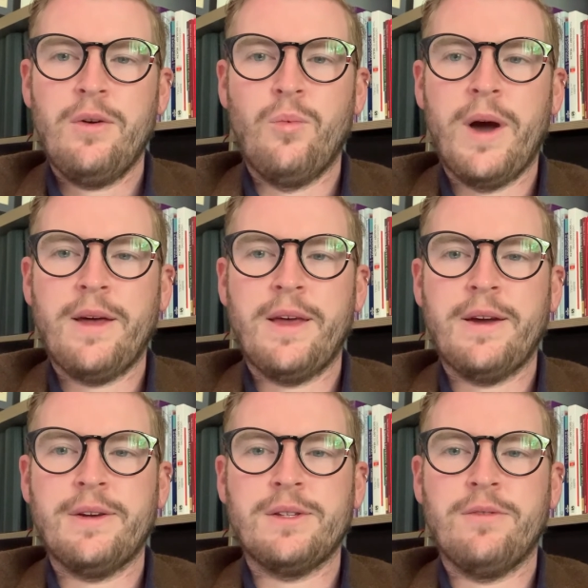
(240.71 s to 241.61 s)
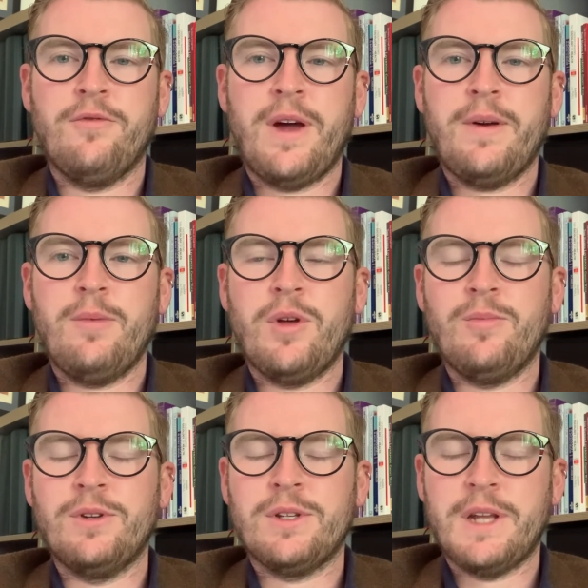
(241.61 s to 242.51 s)
where there is very
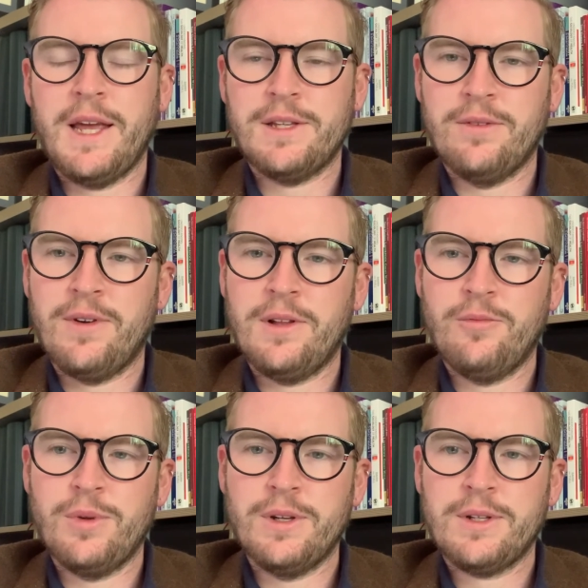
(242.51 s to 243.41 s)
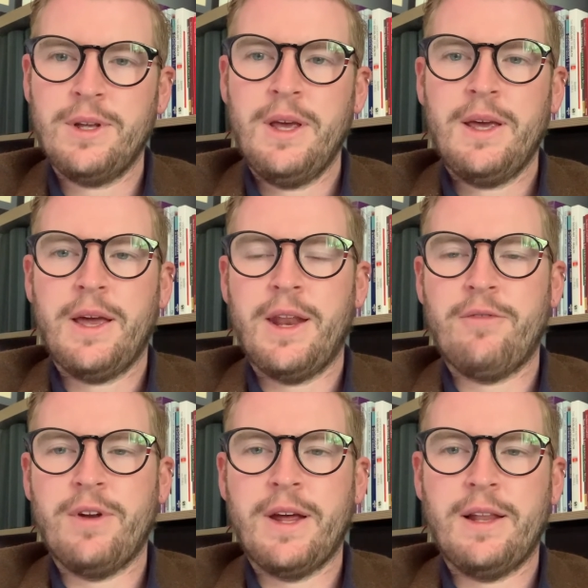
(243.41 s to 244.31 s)
minimal state involvement in
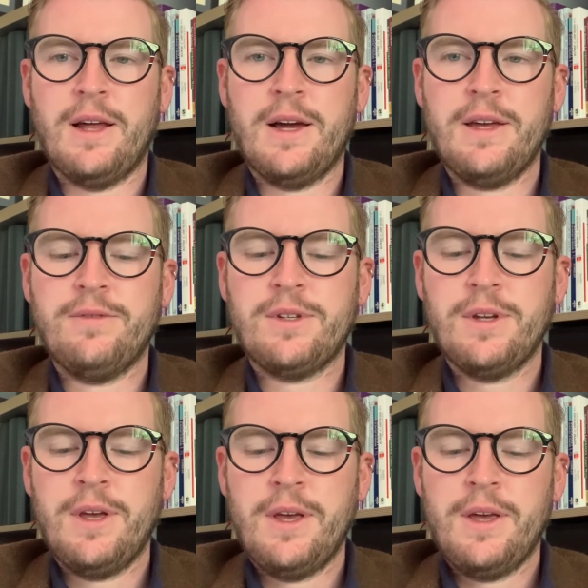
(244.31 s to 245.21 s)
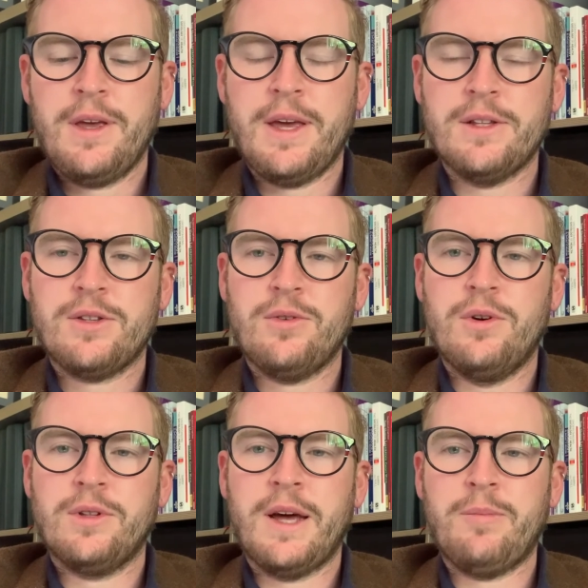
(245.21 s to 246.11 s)
everyday lives. It's
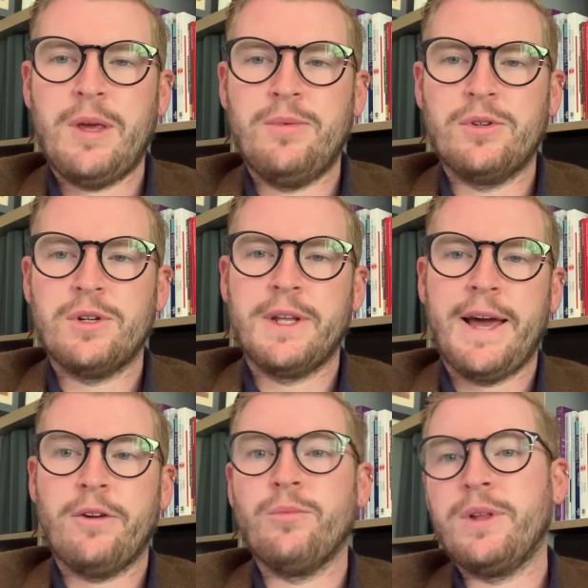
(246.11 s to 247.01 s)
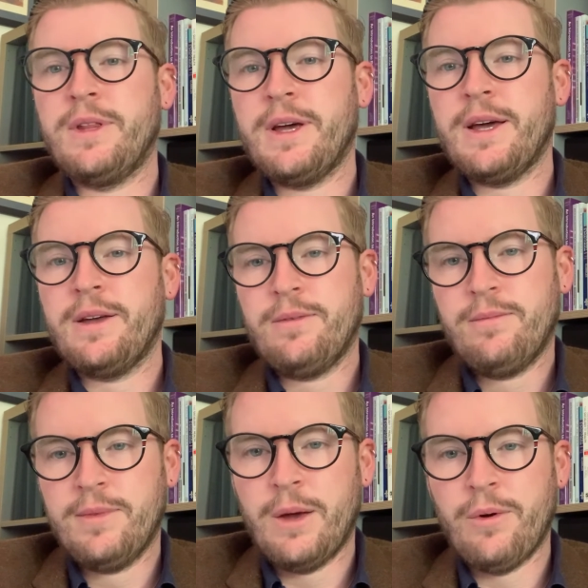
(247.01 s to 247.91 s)
thought that people should get on with their
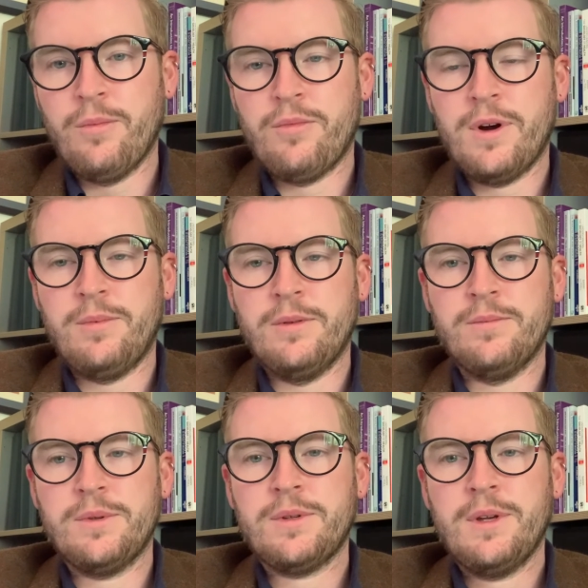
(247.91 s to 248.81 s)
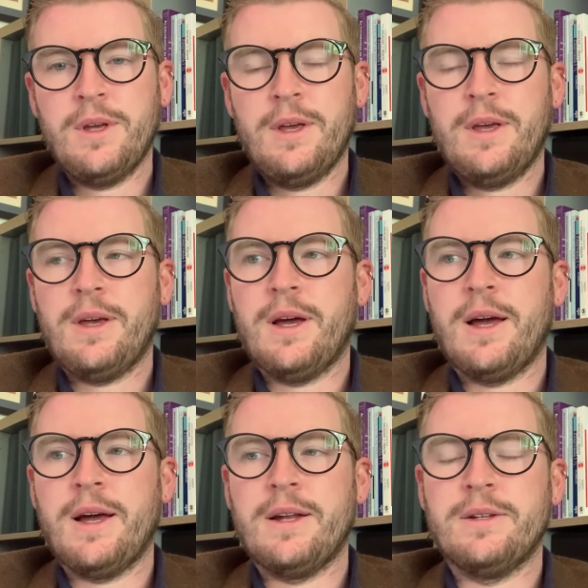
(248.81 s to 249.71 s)
own problems
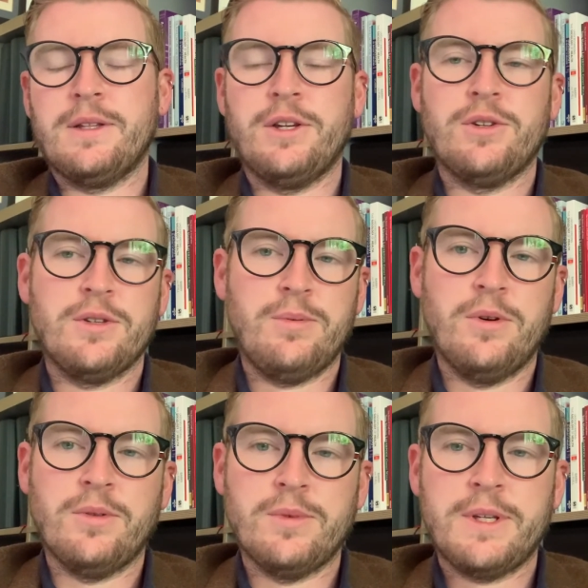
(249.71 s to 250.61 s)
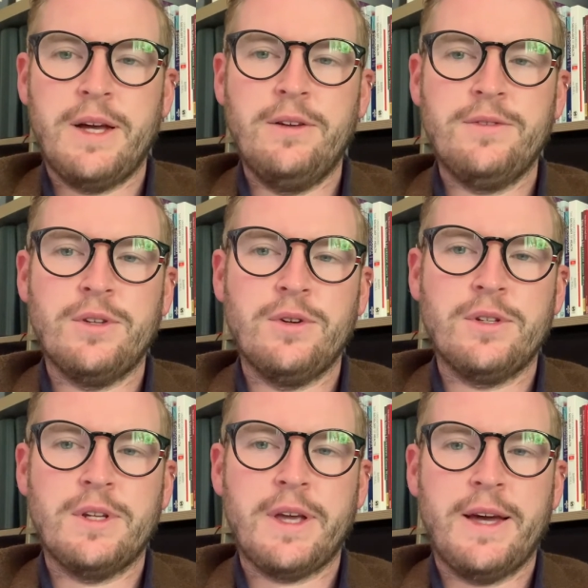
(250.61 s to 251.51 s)
and they should support themselves in order
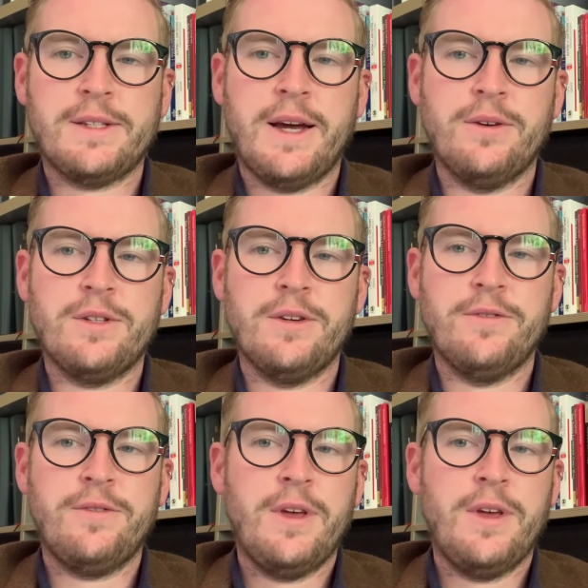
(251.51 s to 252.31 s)
to get out of